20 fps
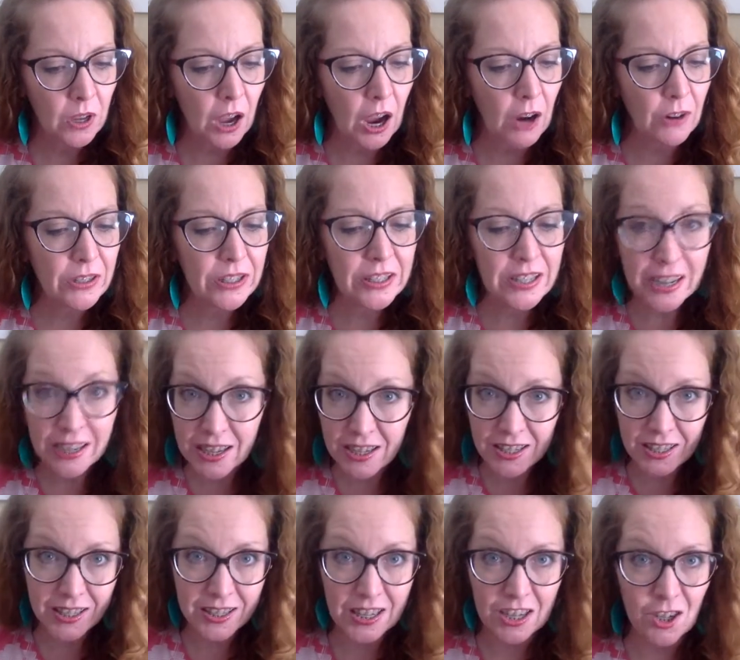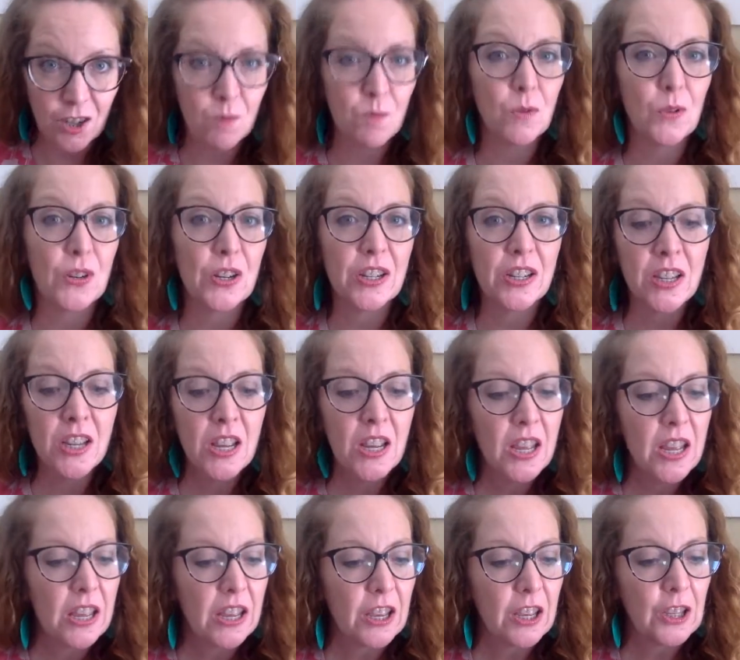Our second discussion board
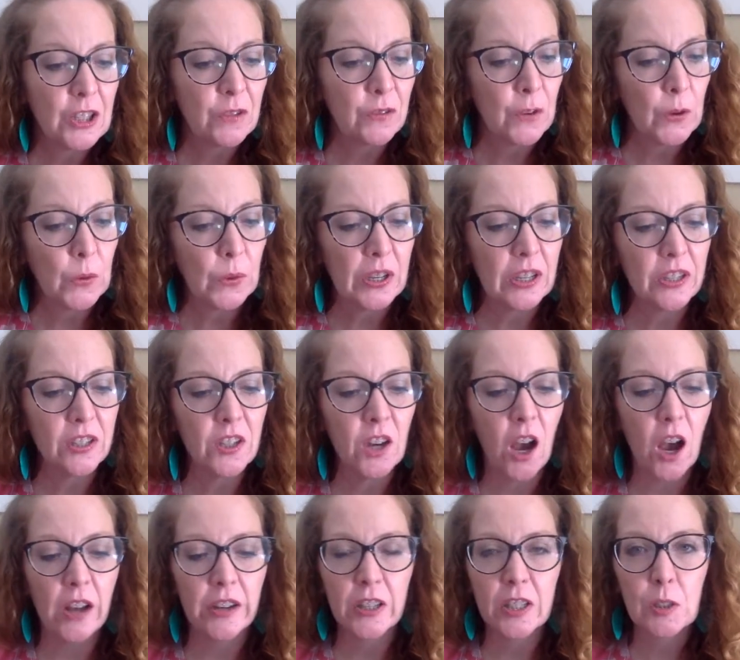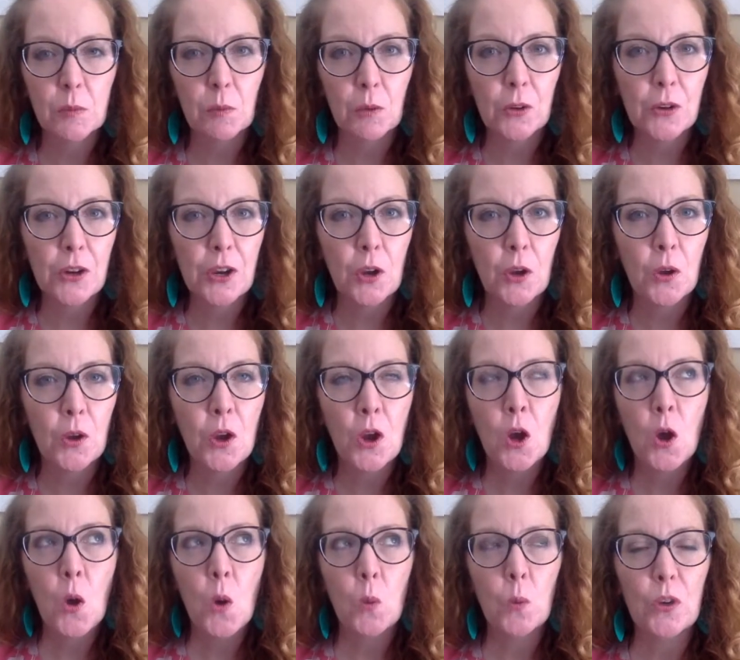is focused on exploring
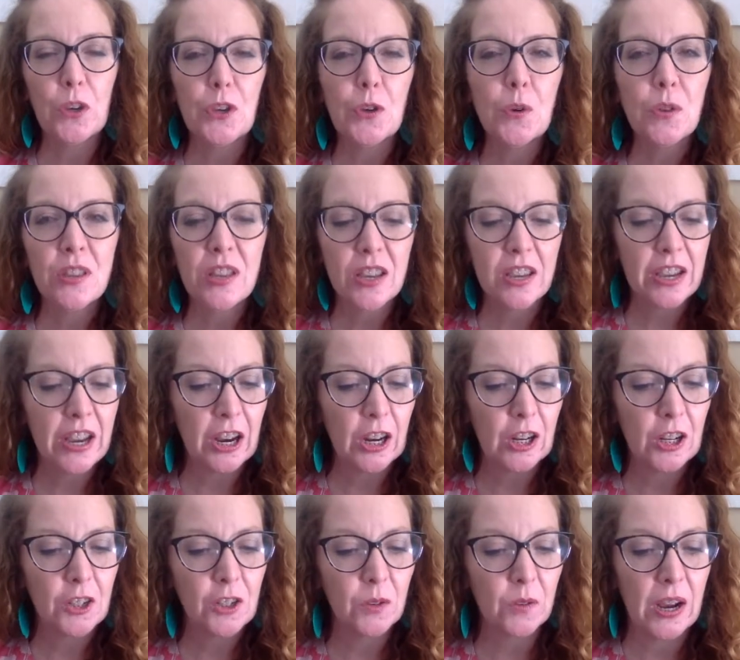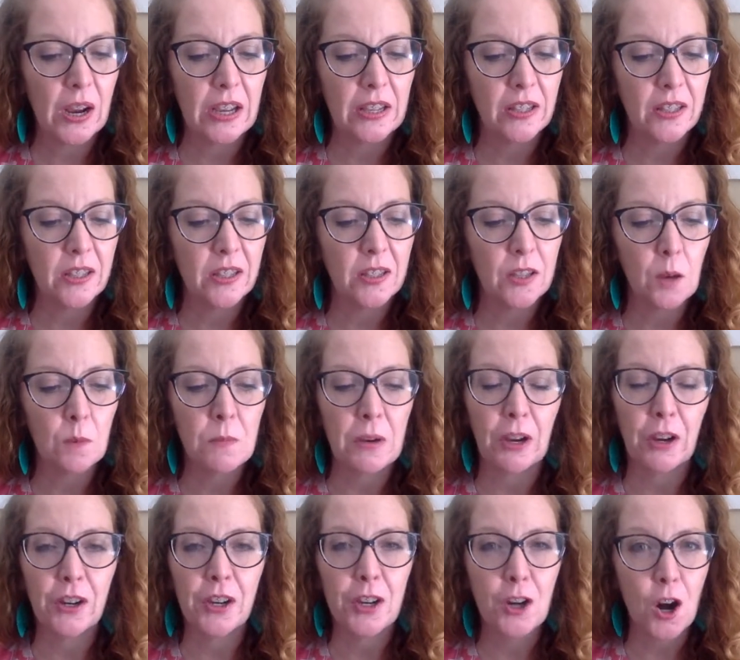what you think characterizes
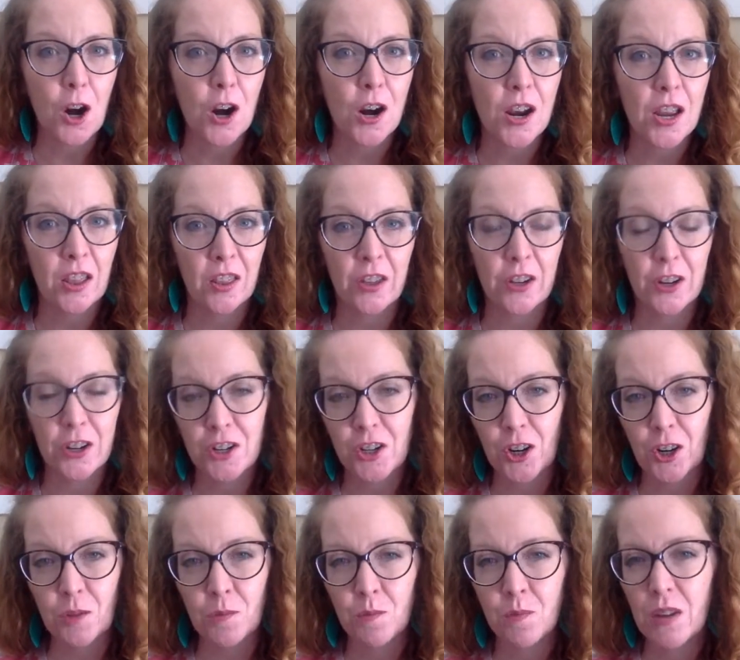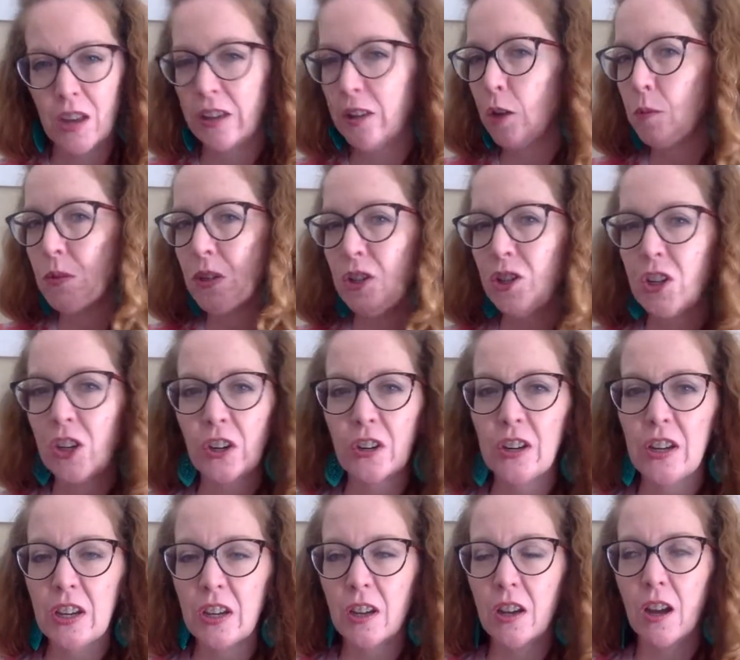American art and literature. And I'll be
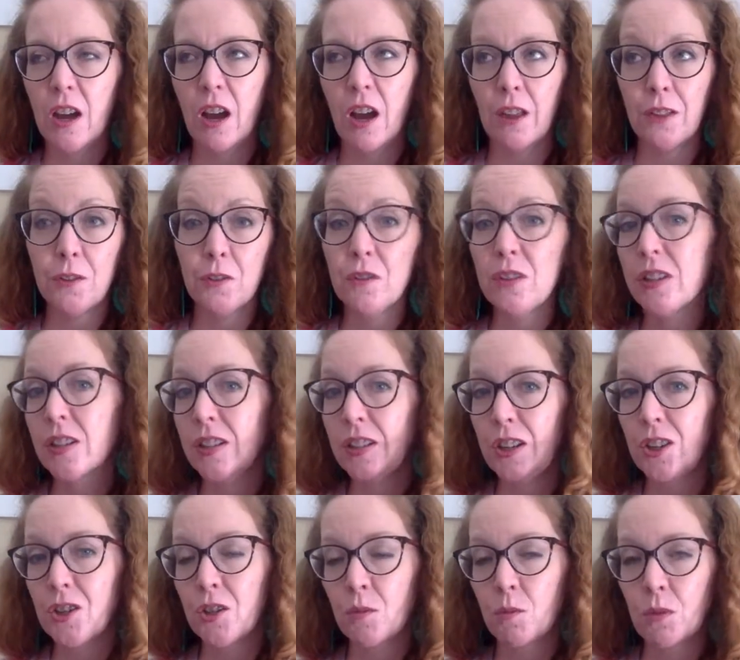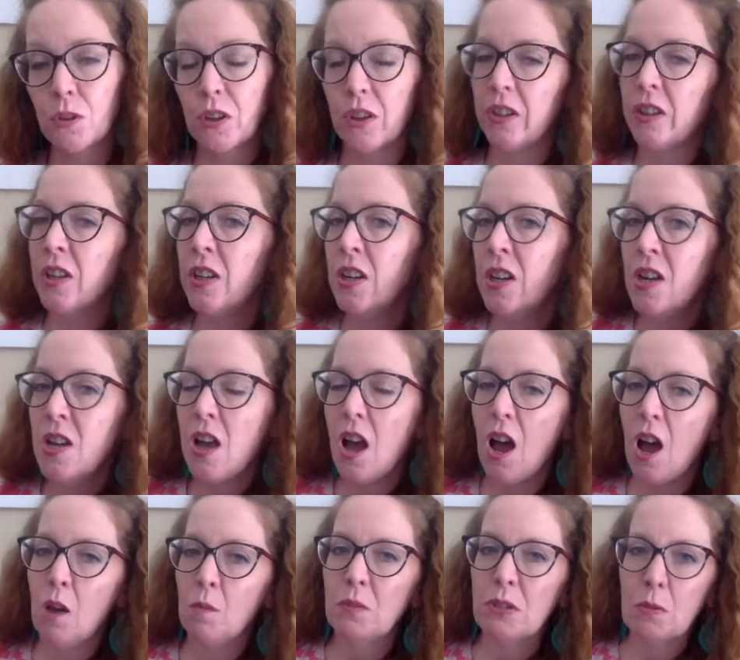sharing through the discussion board
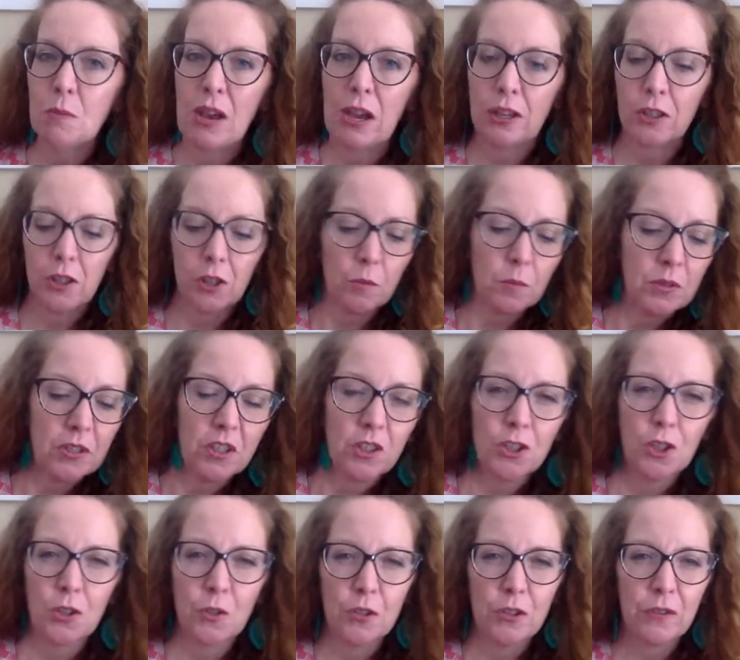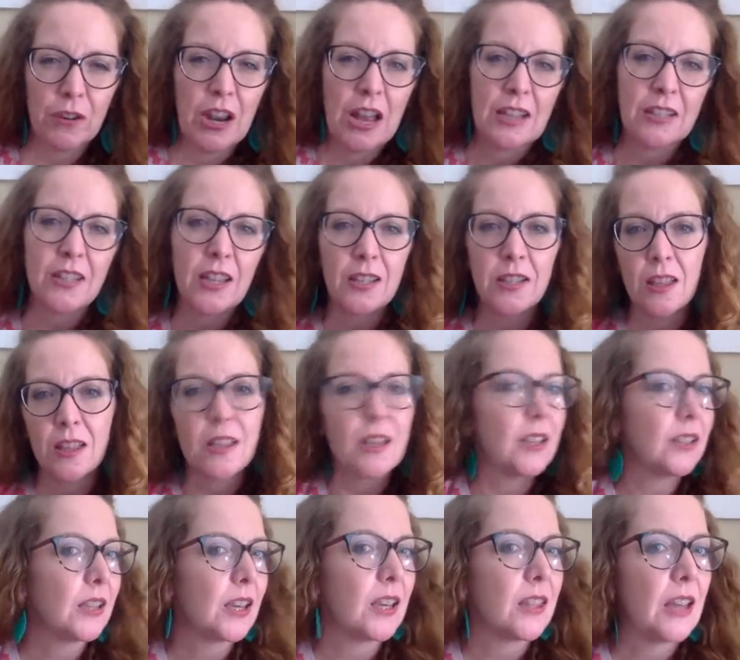some excerpts to different essays and
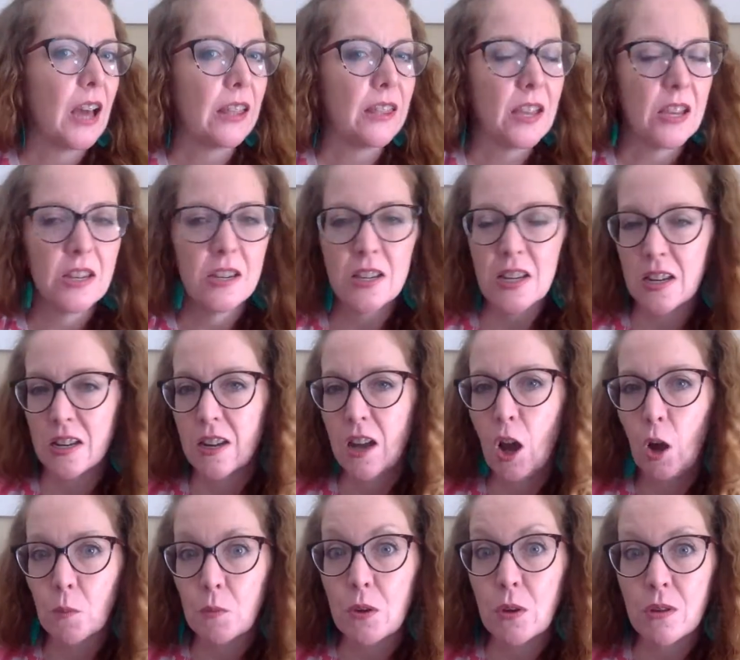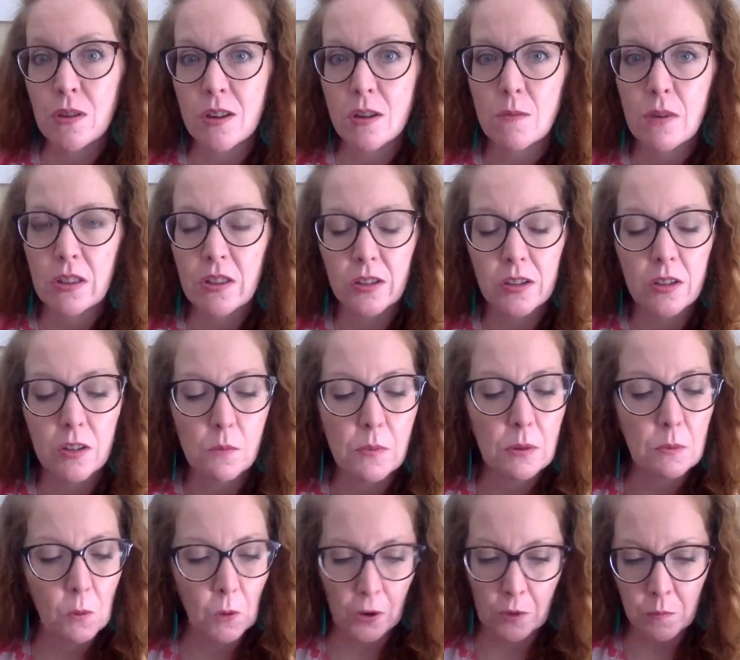things like that that can help you think about this a little
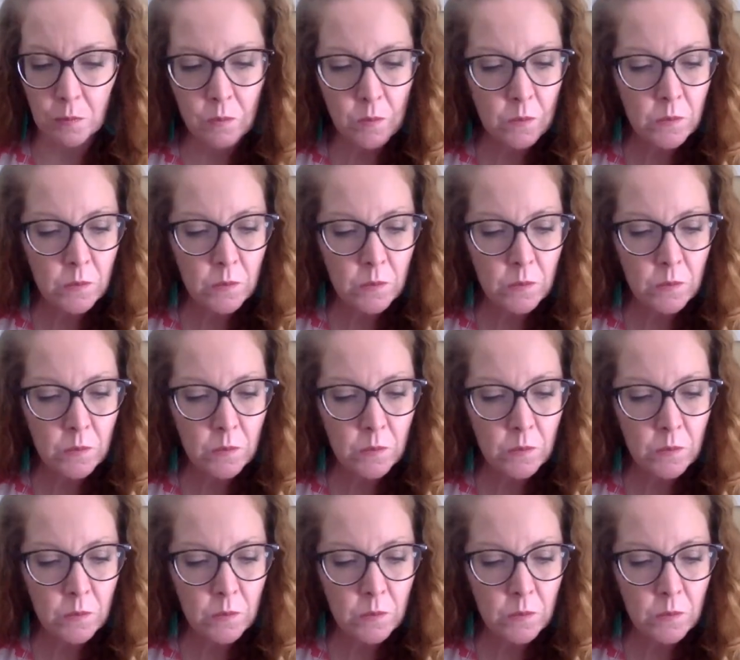bit more.